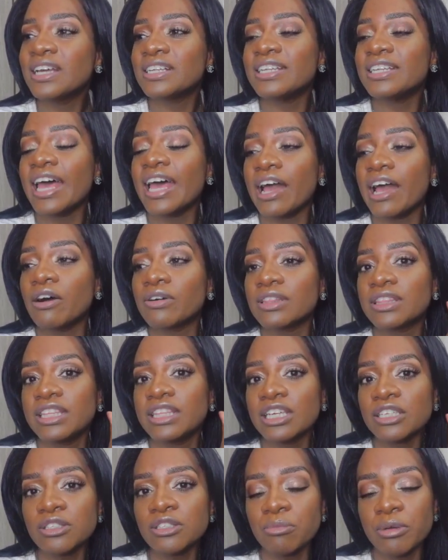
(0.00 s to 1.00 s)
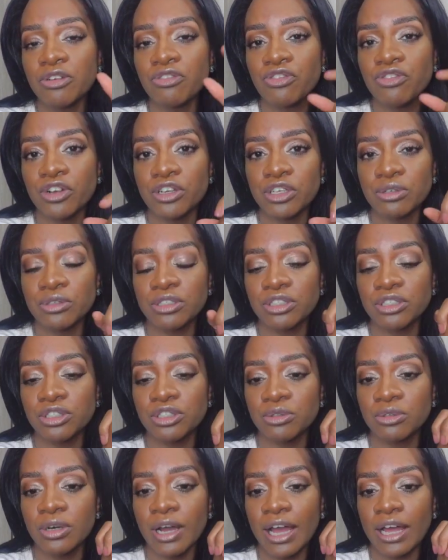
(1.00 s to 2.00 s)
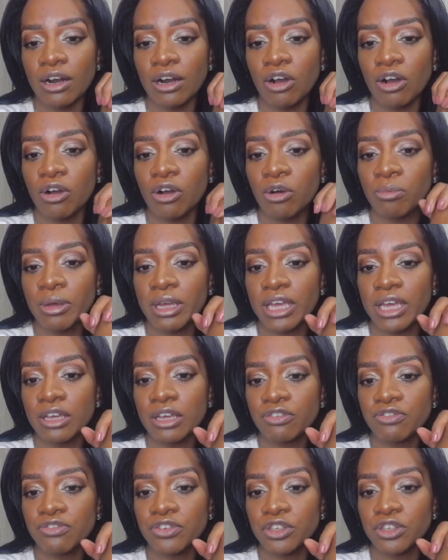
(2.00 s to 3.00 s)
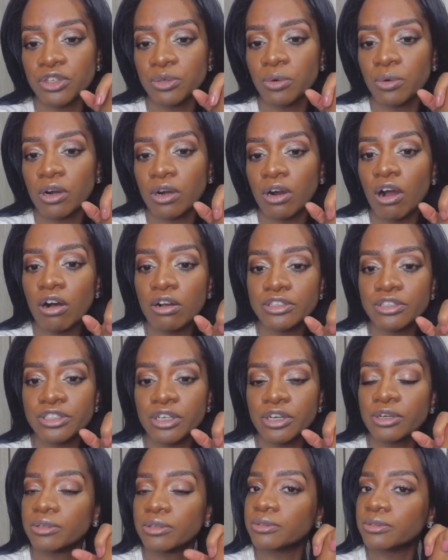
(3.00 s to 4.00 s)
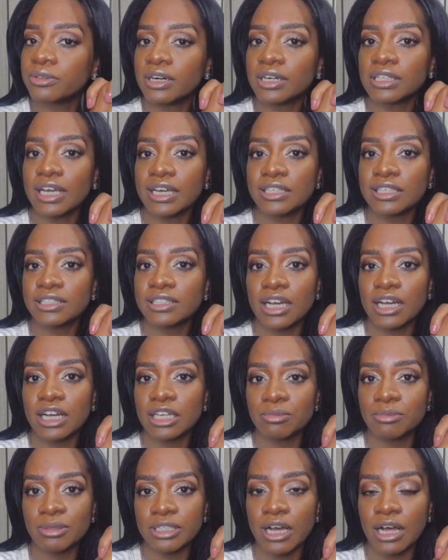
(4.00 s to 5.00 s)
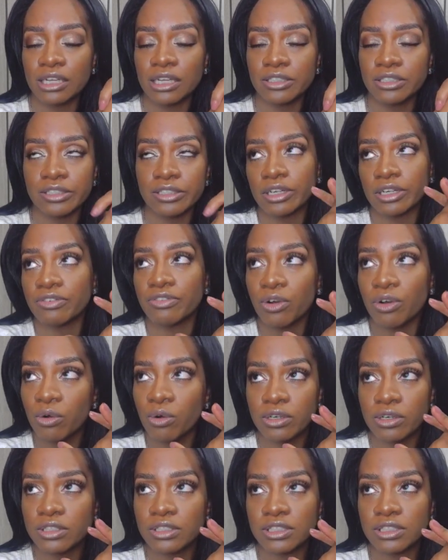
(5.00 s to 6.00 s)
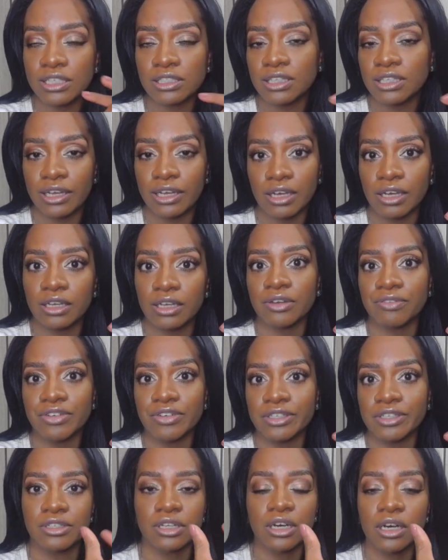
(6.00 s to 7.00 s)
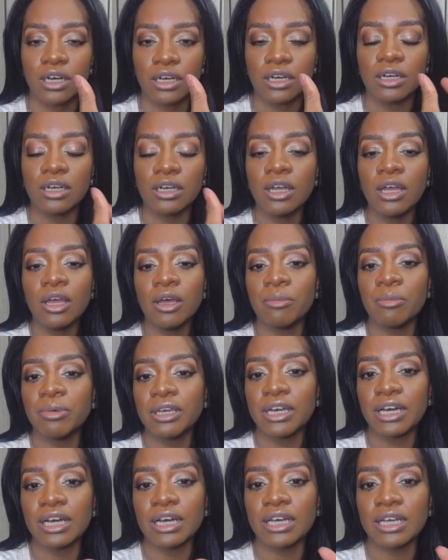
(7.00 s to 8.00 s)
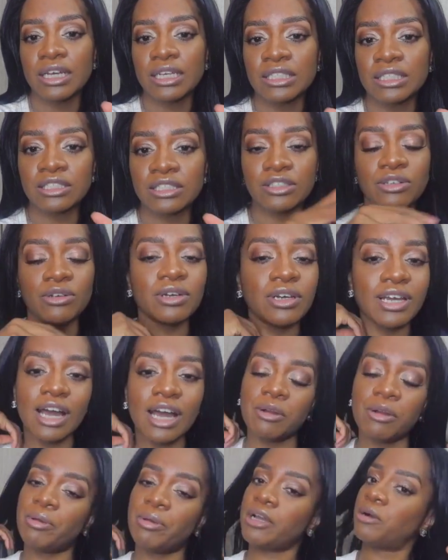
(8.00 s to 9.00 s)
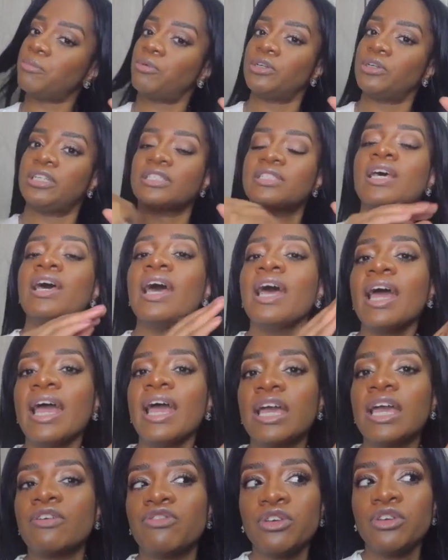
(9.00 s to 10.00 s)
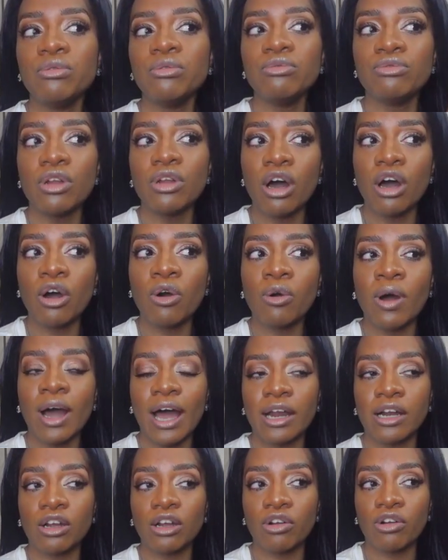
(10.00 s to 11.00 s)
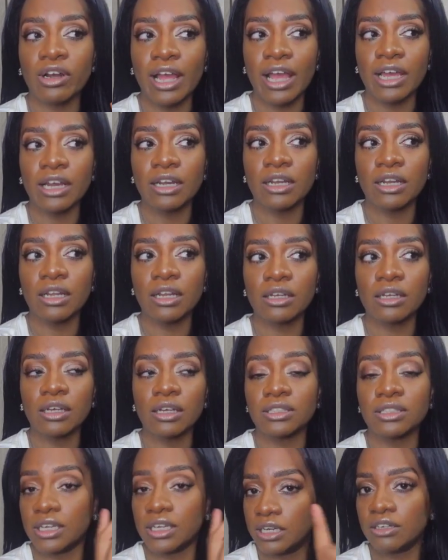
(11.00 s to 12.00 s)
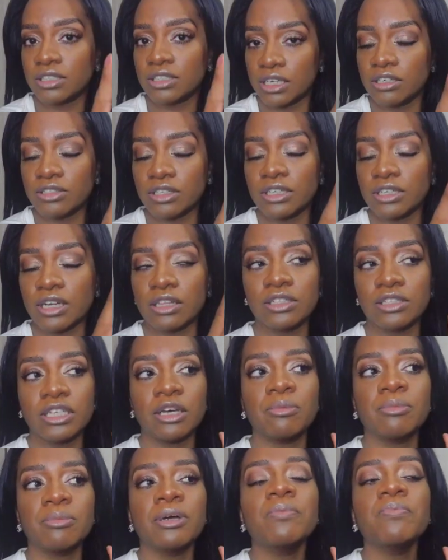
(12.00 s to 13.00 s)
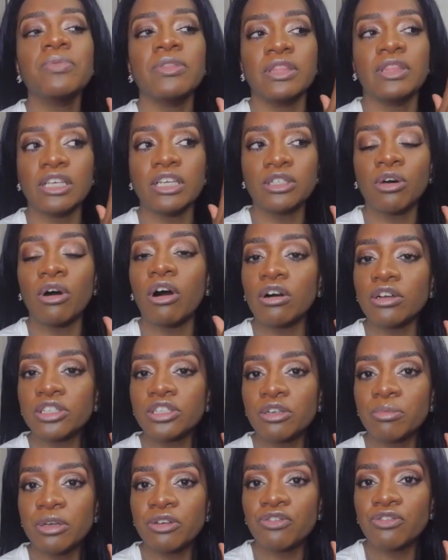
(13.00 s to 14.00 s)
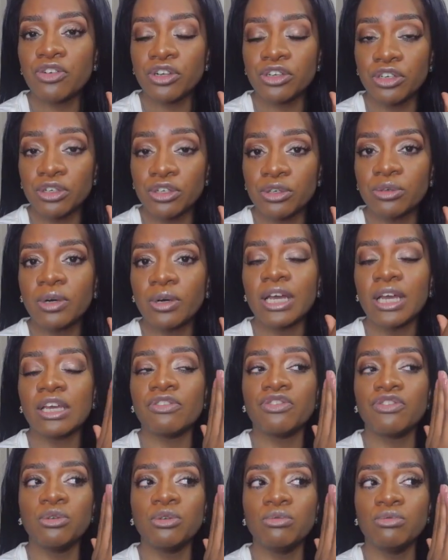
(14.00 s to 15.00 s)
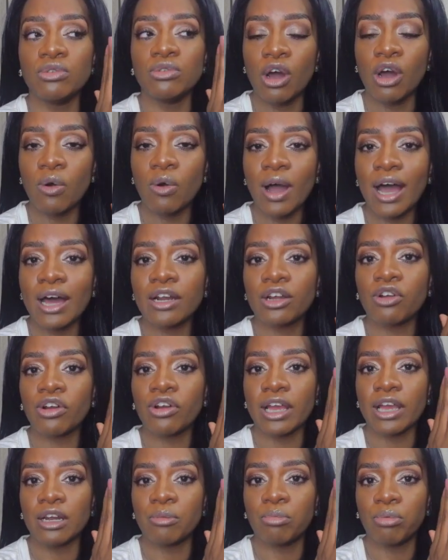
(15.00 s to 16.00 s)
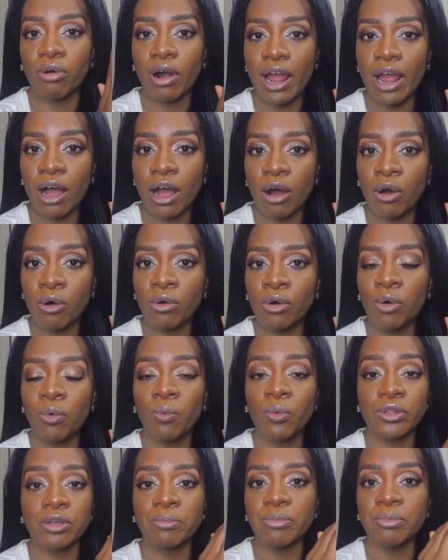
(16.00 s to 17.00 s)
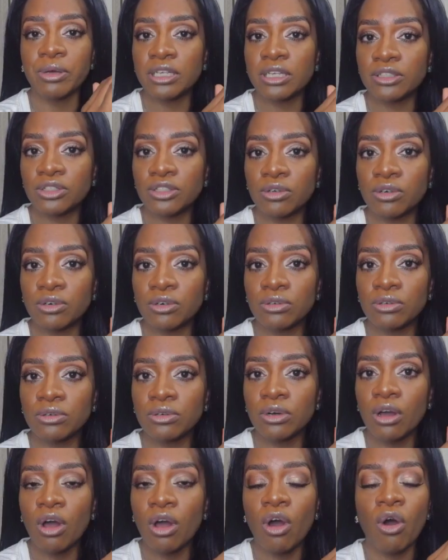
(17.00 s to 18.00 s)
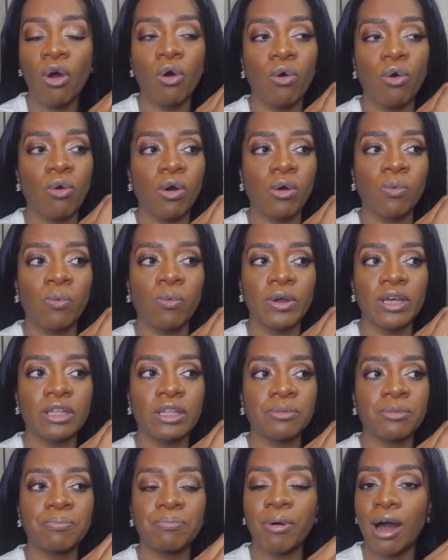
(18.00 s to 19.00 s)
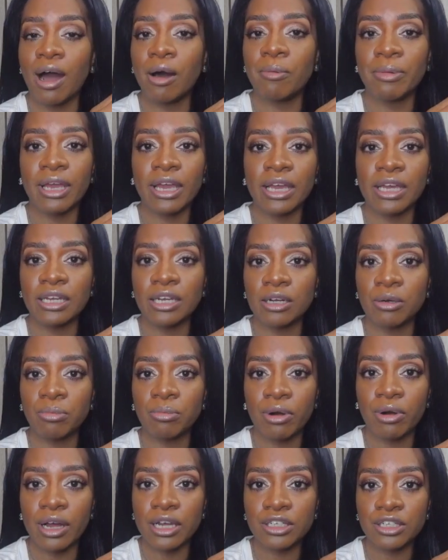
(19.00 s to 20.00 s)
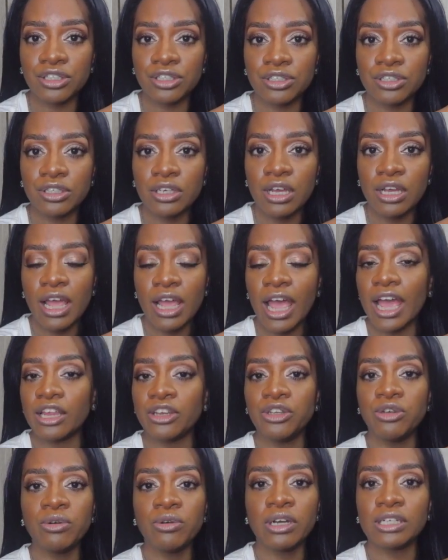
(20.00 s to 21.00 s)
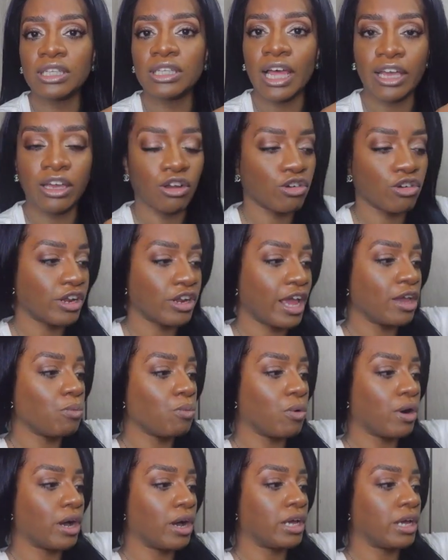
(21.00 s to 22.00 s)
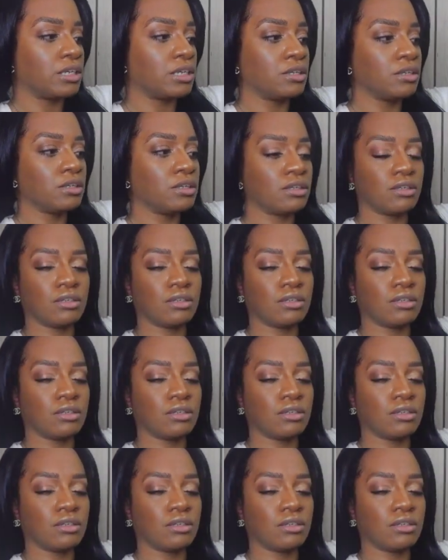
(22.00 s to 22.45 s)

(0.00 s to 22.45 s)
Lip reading: Now, this will be for you to do at home if you are also a licensed cosmetologist, of course. That's like a given, duh. Because you can kind of pick up on this. If you know how to create, here's another tip. This will also be for you if you know how to create a brow with a pencil or with pomade and a brush, and you could like create one